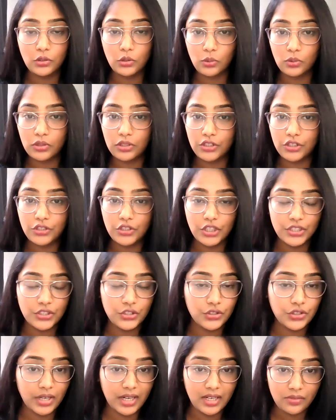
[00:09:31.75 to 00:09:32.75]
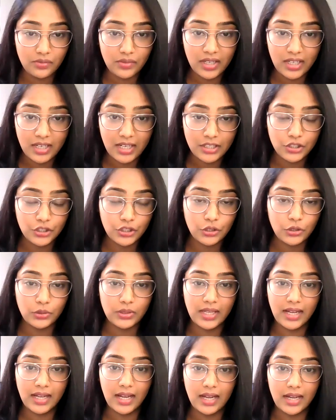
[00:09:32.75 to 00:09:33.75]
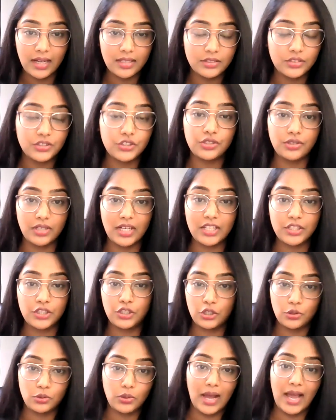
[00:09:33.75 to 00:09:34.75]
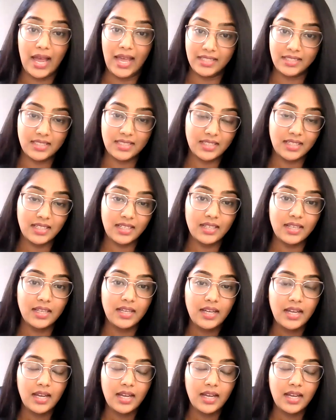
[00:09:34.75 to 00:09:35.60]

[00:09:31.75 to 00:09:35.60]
don't just straight away rush to answer it.